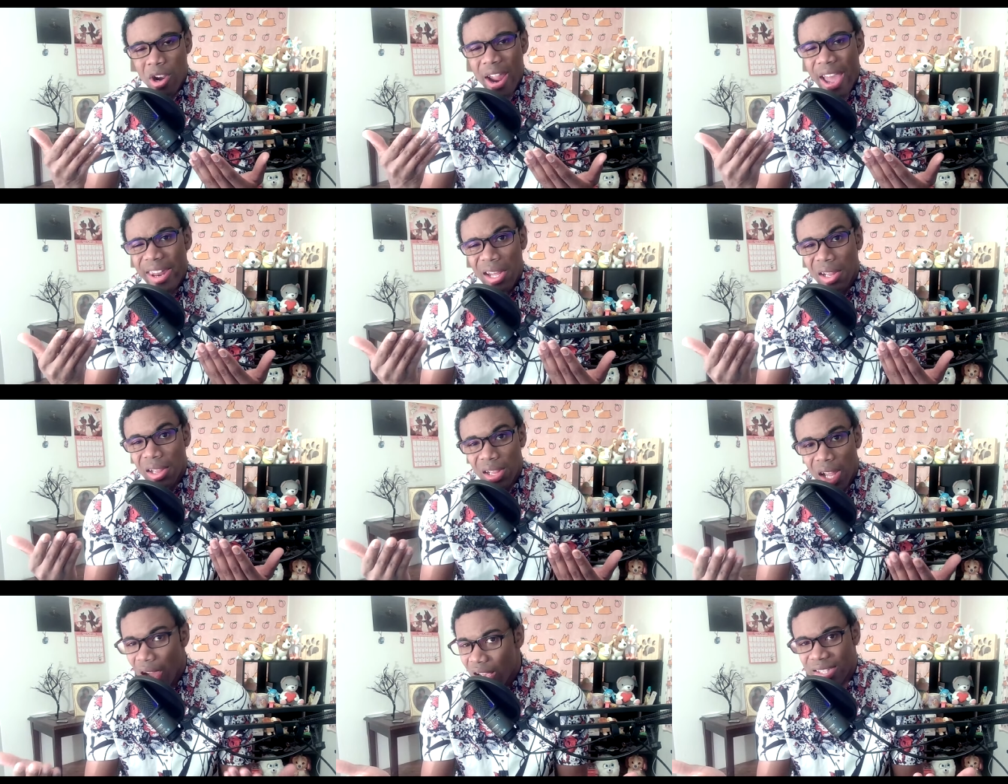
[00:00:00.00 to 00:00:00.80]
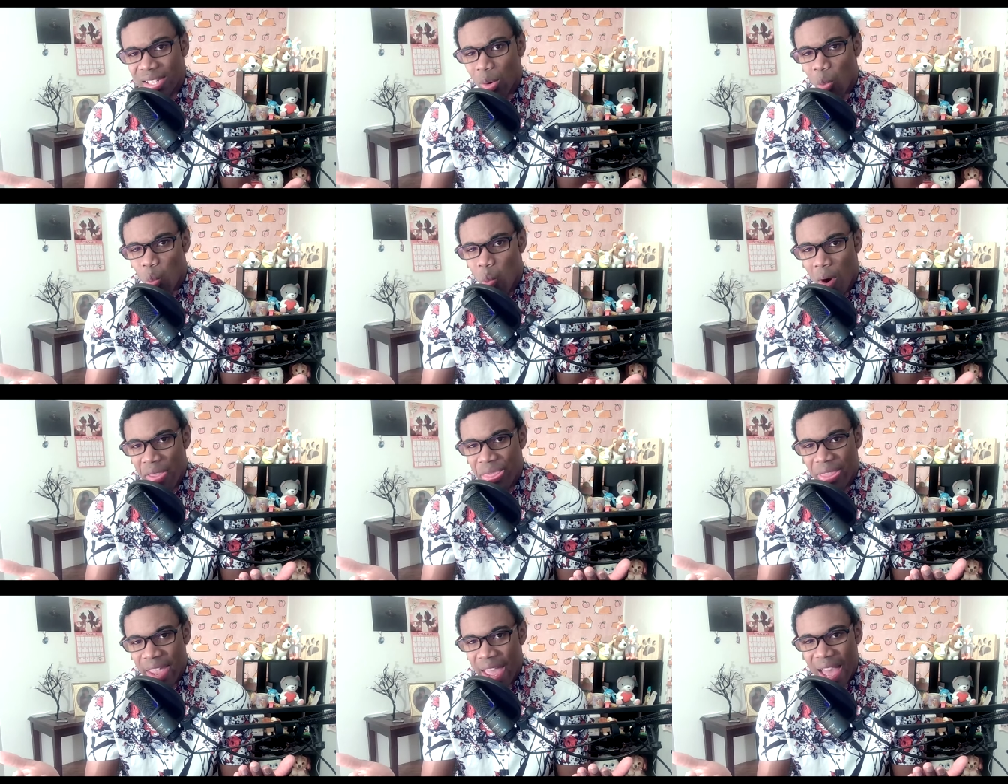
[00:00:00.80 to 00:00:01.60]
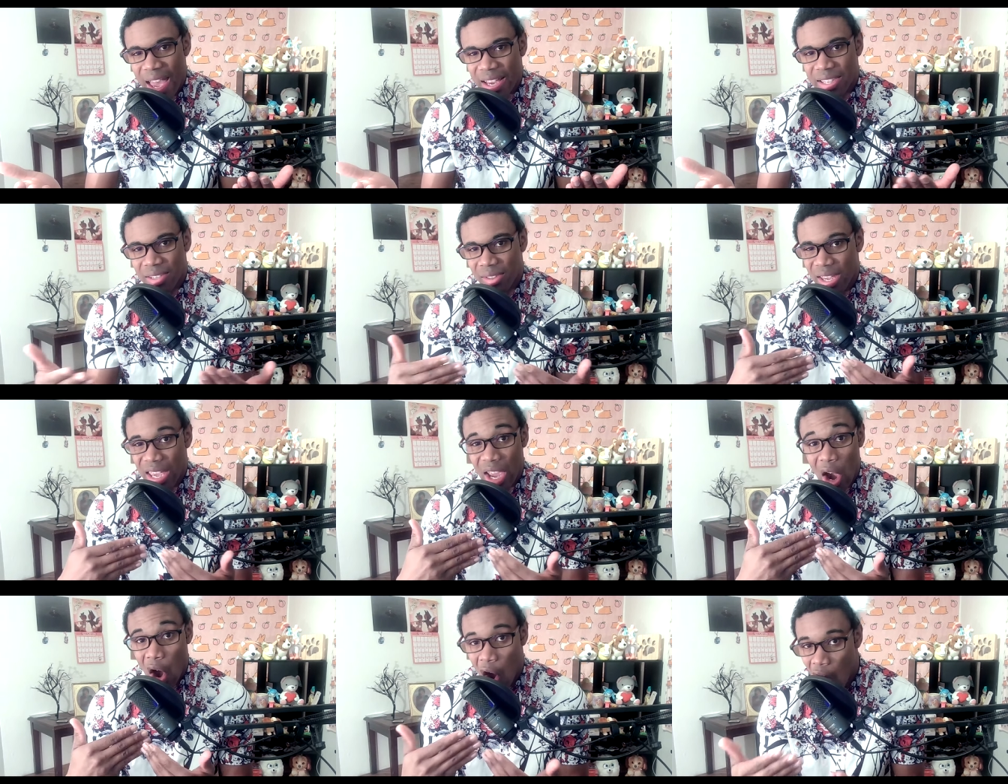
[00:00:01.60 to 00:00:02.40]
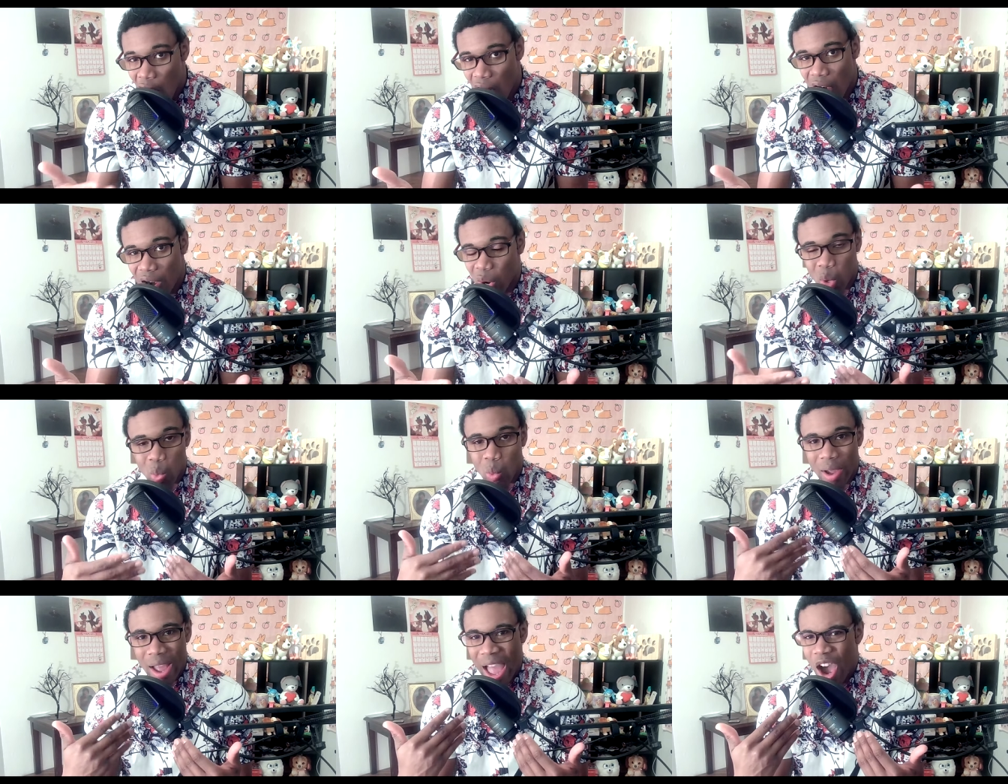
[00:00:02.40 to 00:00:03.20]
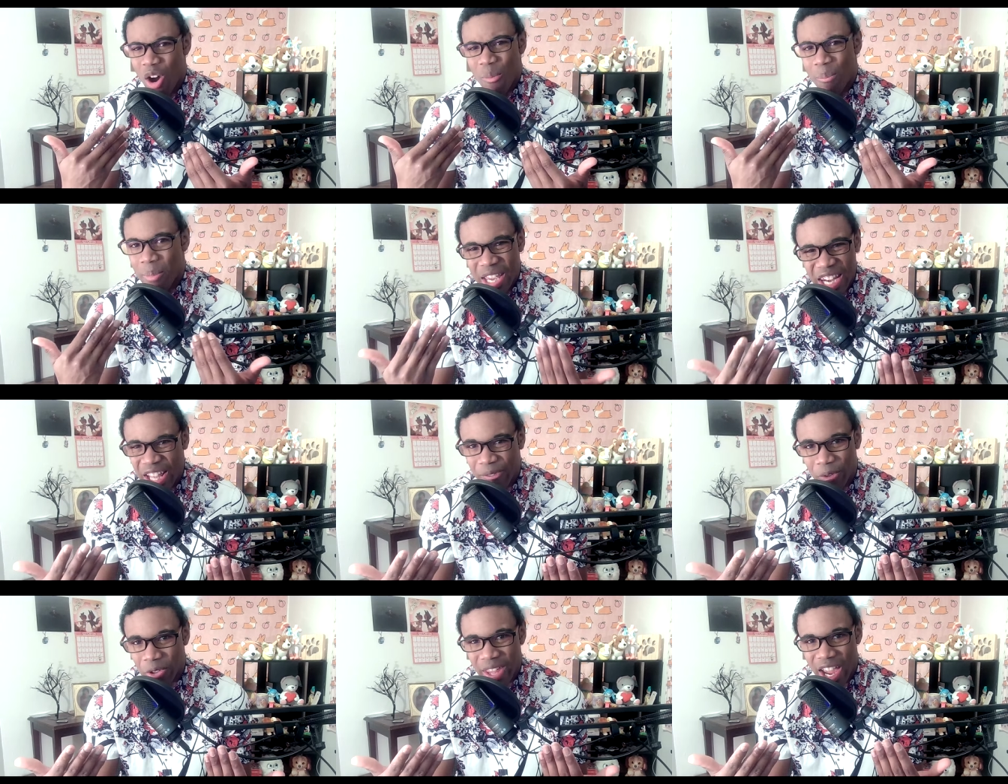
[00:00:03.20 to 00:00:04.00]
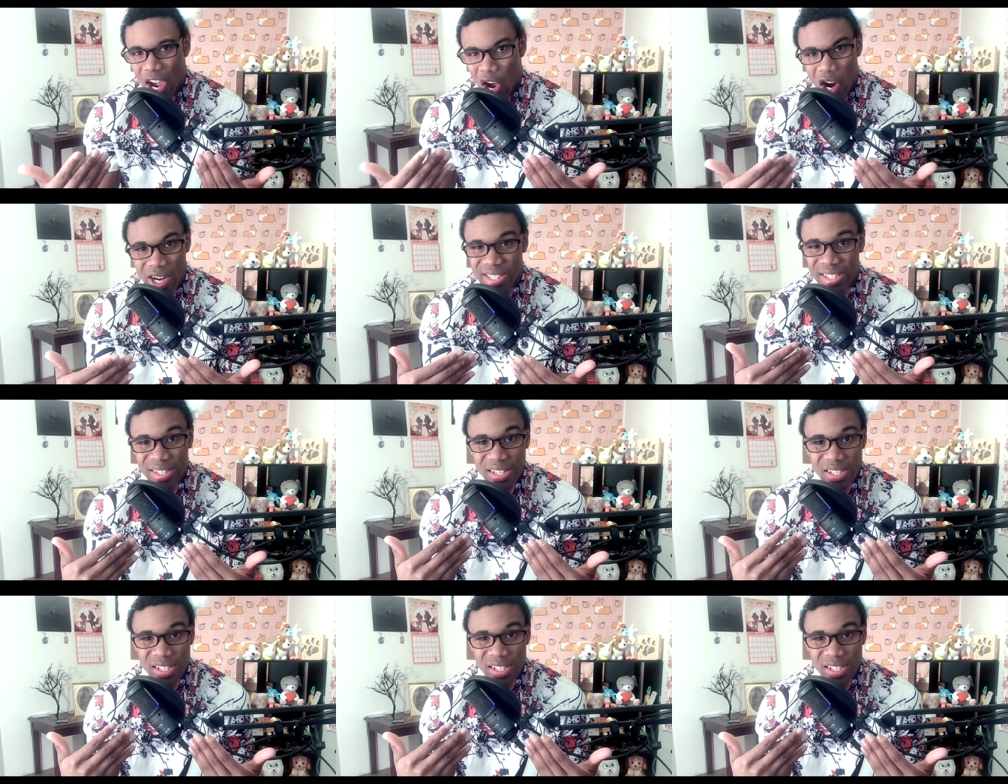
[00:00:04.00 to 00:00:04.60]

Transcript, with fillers: at a loss at what they actually are or how meaningful they are to the